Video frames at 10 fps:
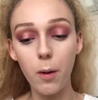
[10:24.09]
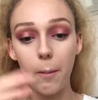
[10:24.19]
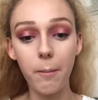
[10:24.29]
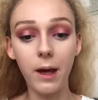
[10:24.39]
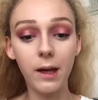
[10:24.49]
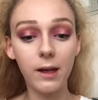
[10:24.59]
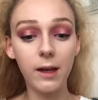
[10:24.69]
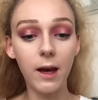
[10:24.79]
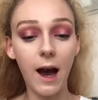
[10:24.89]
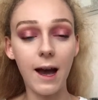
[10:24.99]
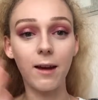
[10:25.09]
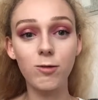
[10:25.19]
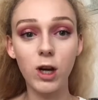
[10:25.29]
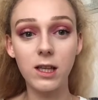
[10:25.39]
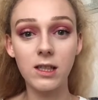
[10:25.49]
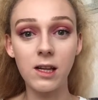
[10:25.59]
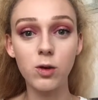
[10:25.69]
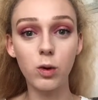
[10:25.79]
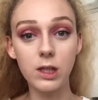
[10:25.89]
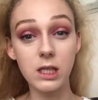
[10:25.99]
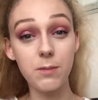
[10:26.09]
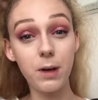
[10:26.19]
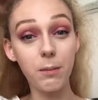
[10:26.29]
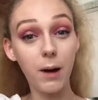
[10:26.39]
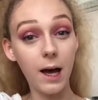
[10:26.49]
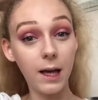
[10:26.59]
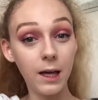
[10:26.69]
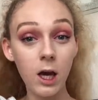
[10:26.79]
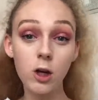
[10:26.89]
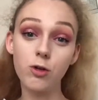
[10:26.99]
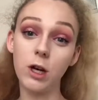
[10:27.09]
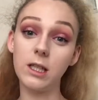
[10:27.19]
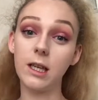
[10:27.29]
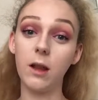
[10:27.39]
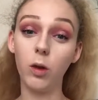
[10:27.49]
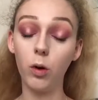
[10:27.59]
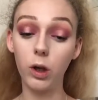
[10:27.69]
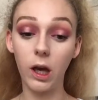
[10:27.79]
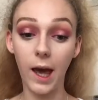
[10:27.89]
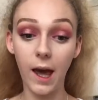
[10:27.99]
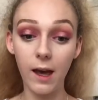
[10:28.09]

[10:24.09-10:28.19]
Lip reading: make, I have dry skin, so it doesn't make my dry skin look